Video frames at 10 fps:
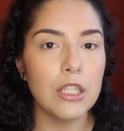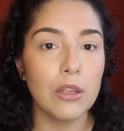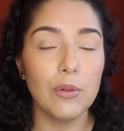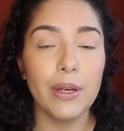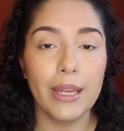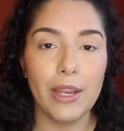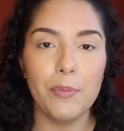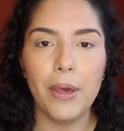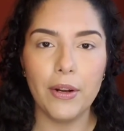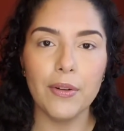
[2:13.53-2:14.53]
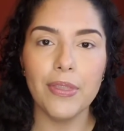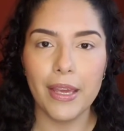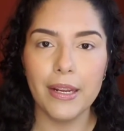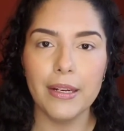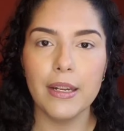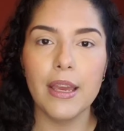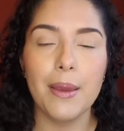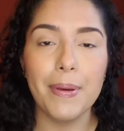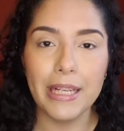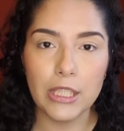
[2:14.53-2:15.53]
So again, better than
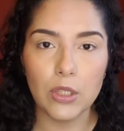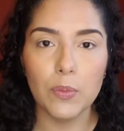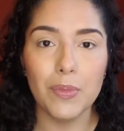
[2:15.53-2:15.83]
a pencil